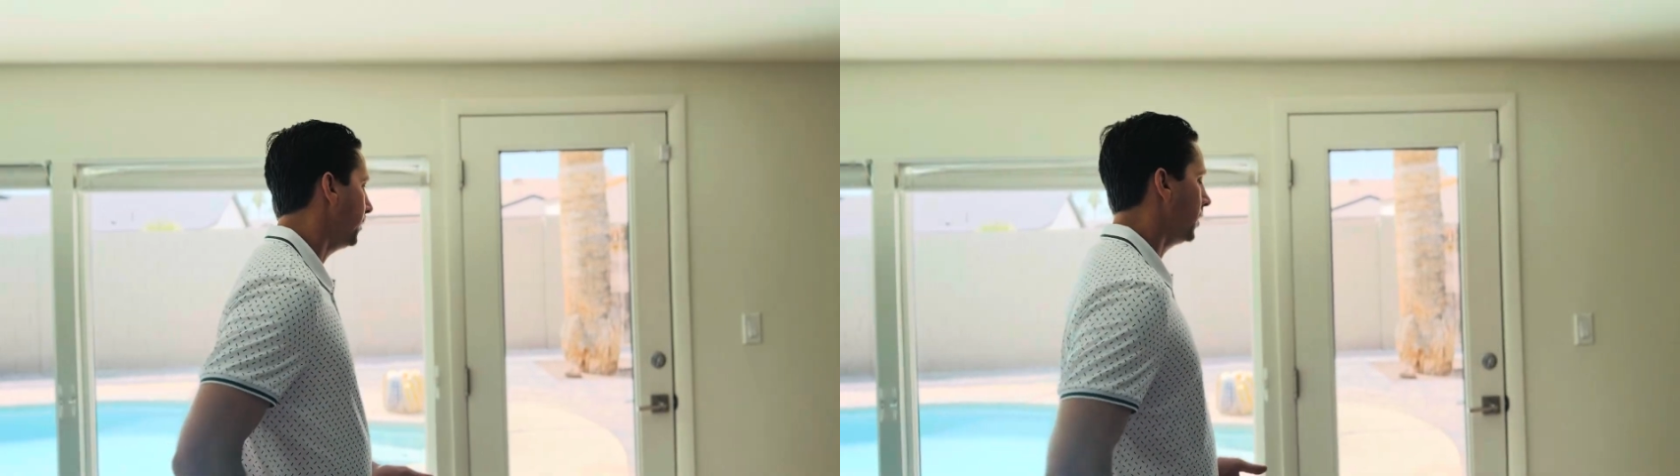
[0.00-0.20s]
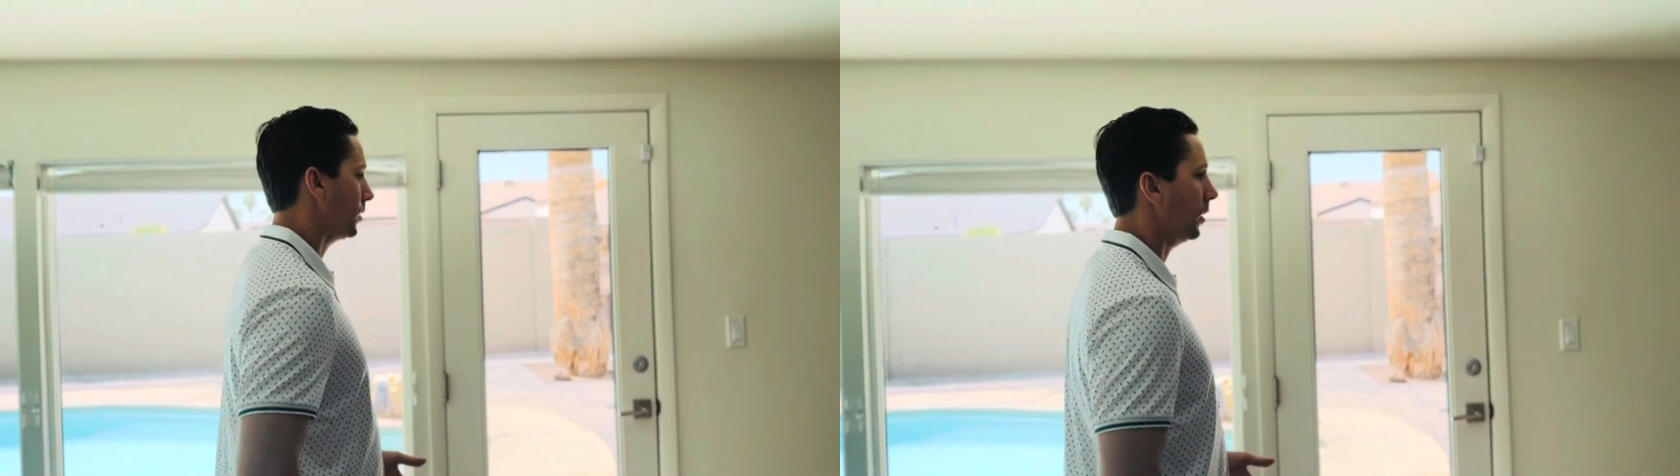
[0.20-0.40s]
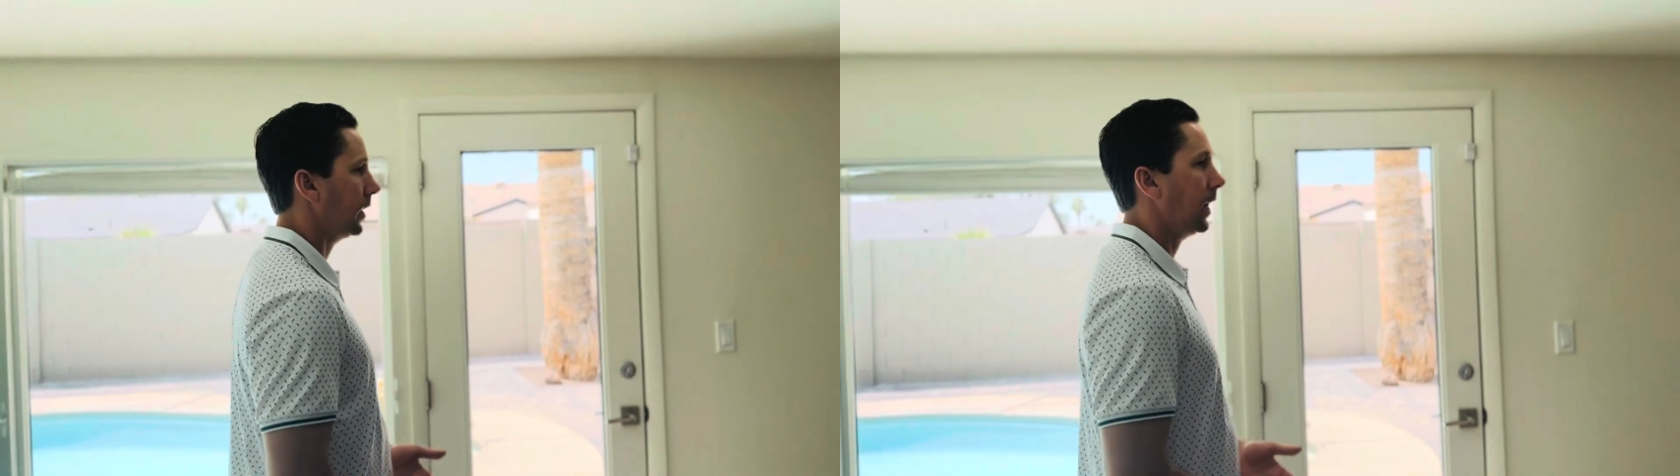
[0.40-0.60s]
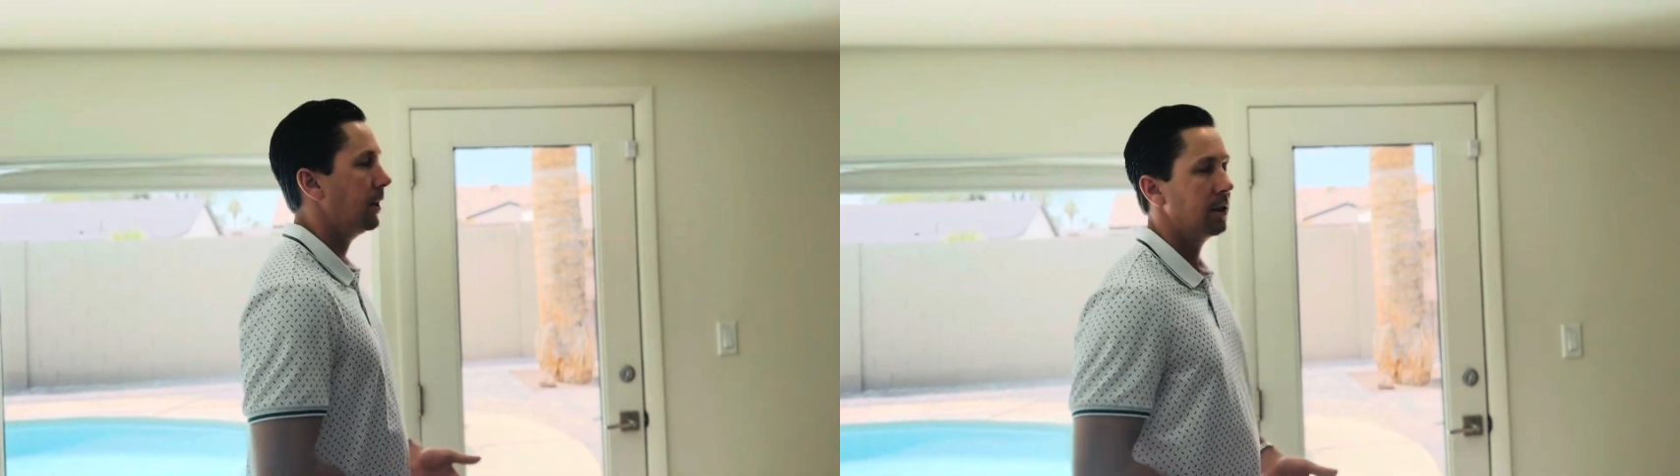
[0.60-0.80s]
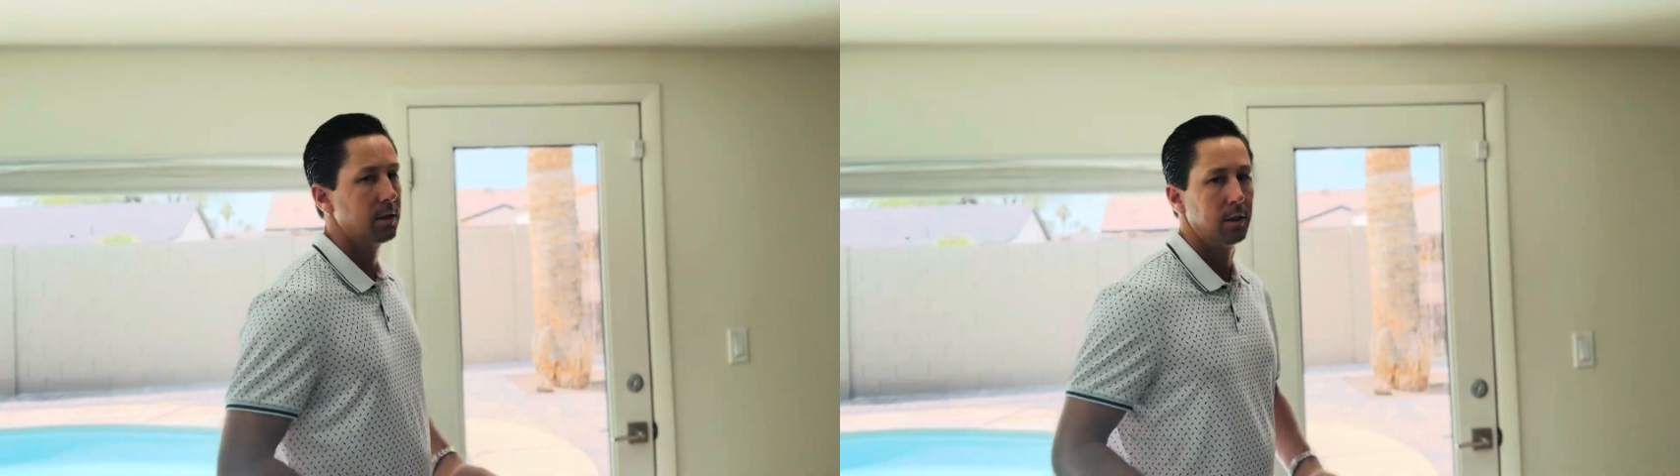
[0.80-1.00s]
So again,
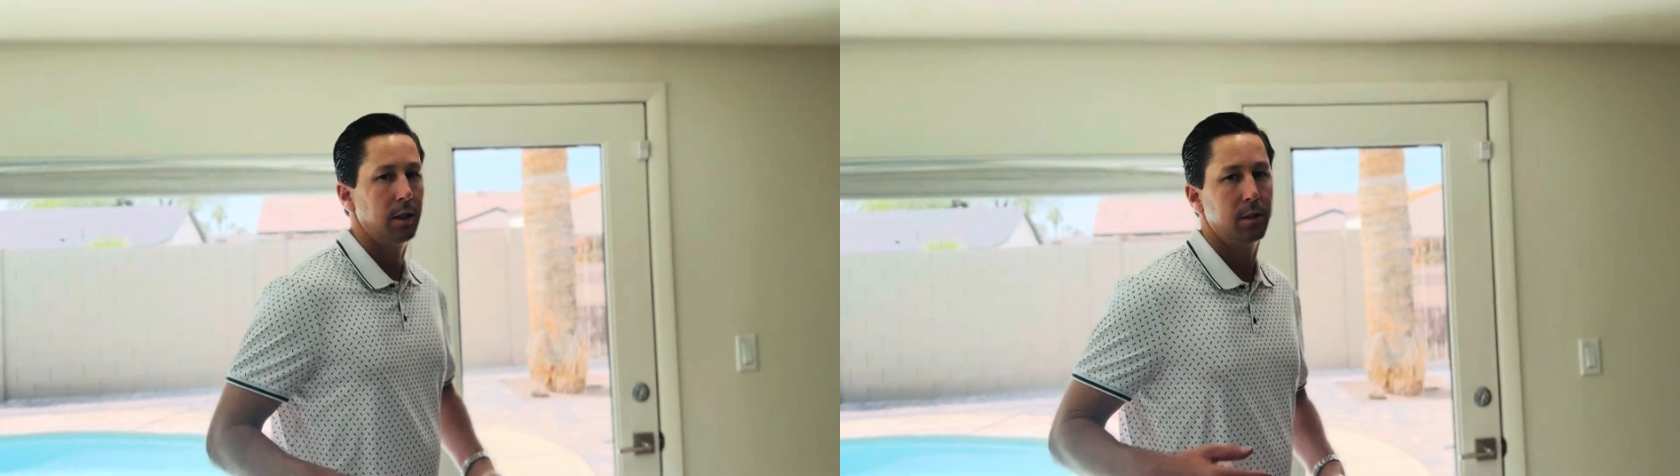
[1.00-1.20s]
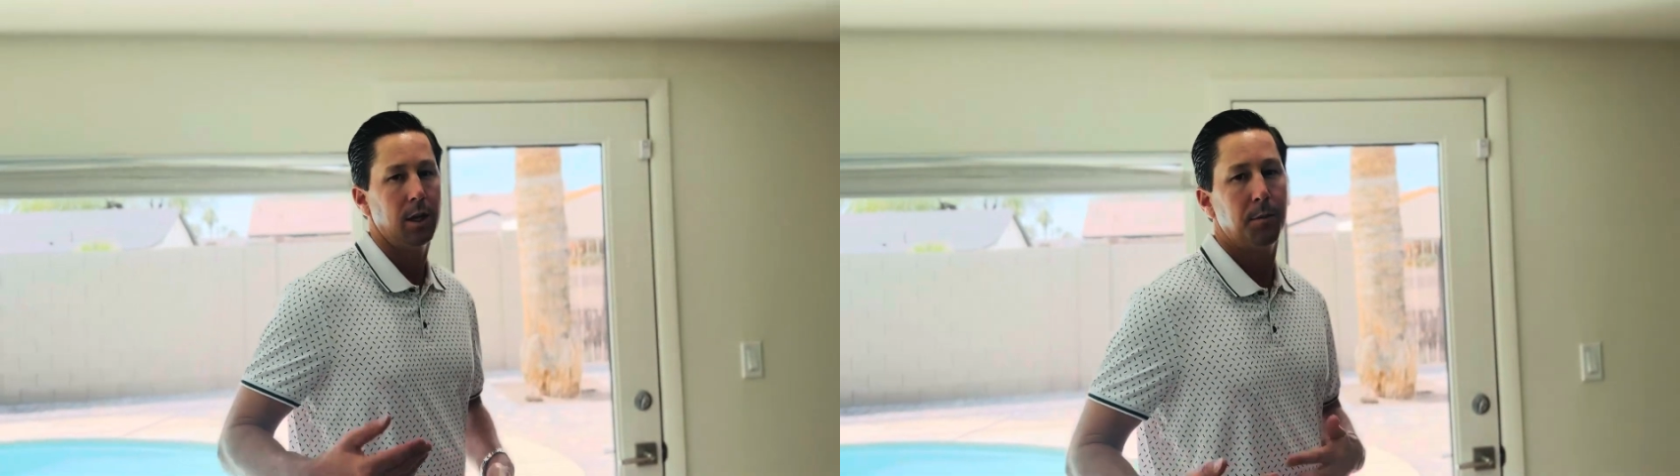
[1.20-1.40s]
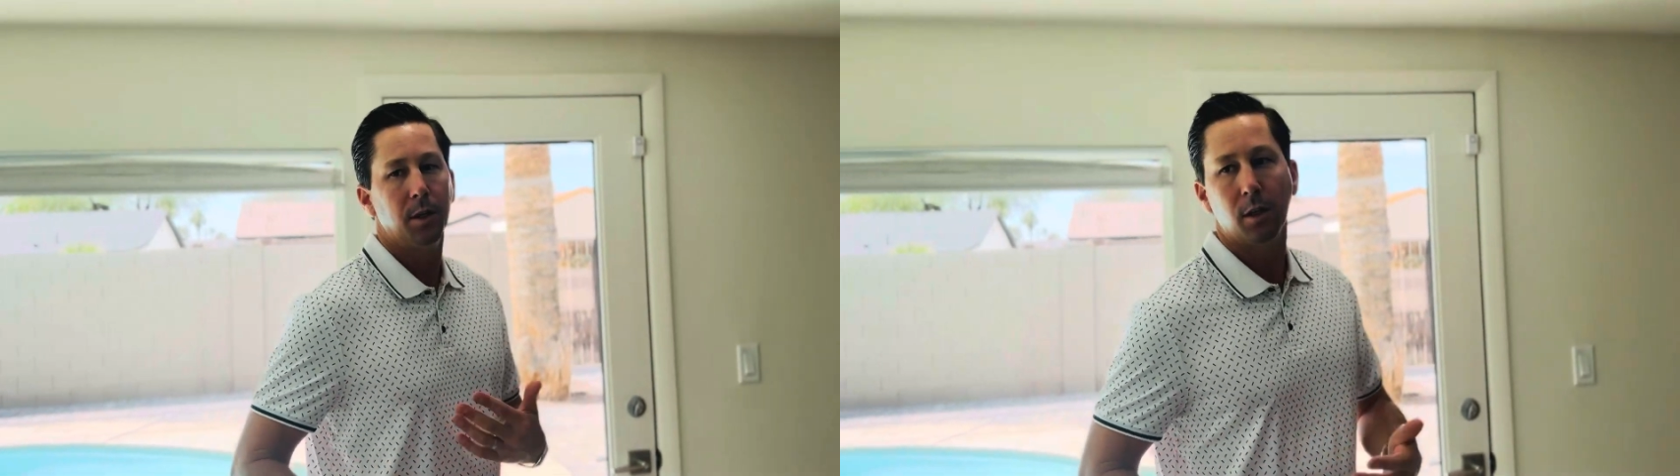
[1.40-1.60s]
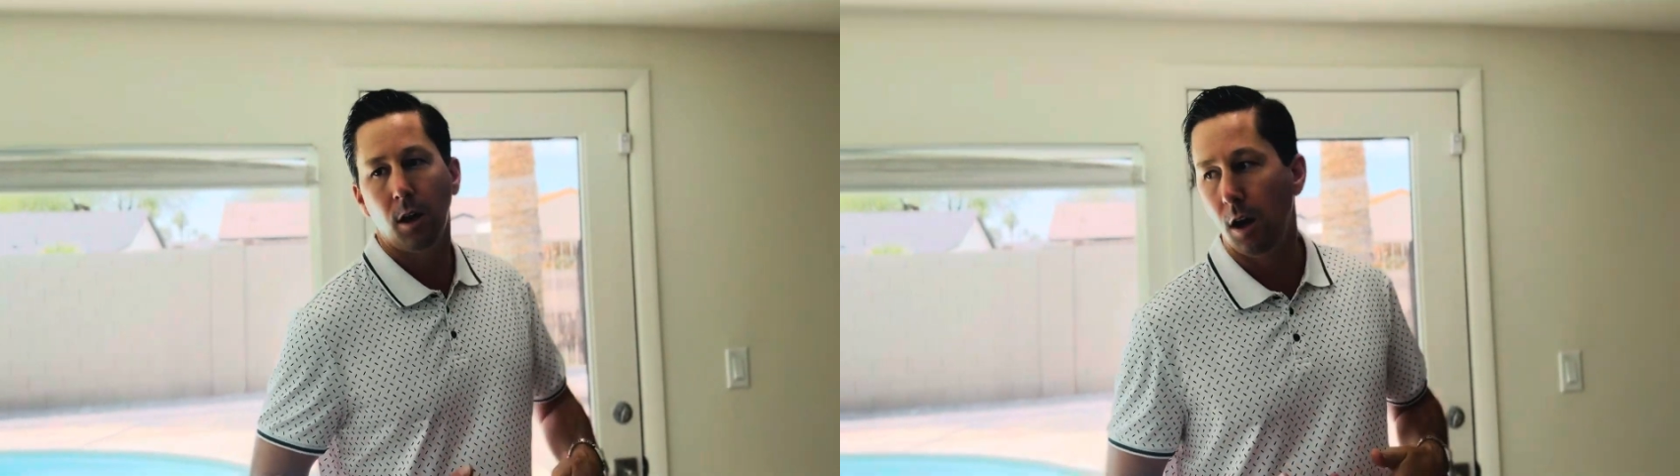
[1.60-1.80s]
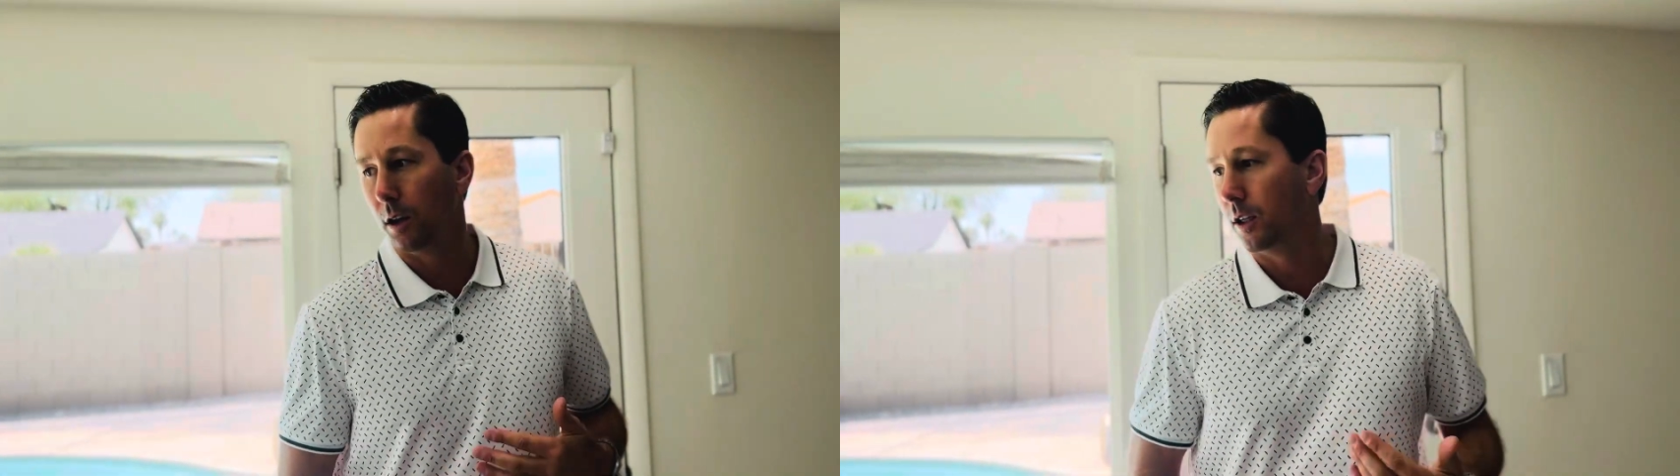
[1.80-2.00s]
there's something
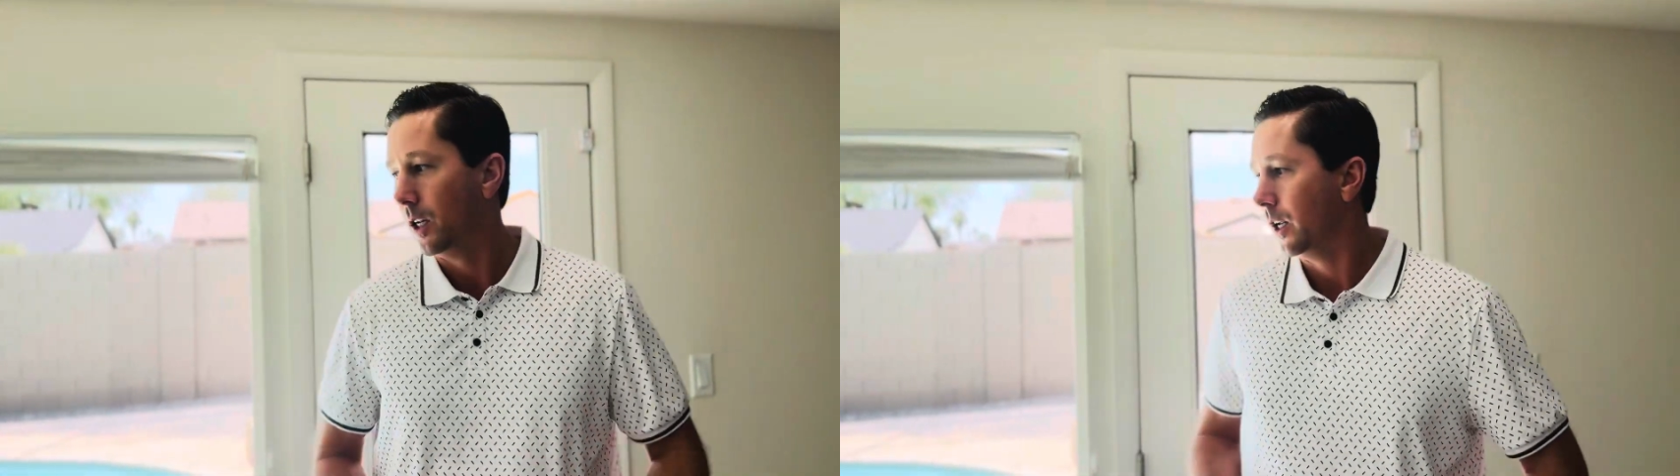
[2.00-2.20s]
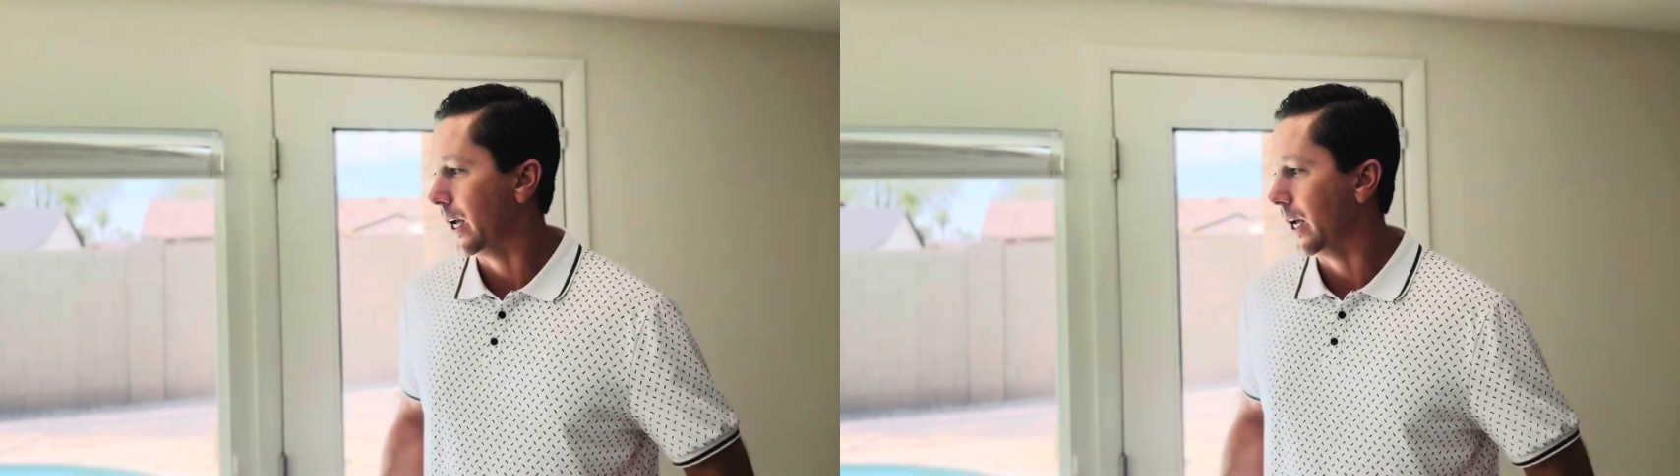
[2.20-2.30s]
called,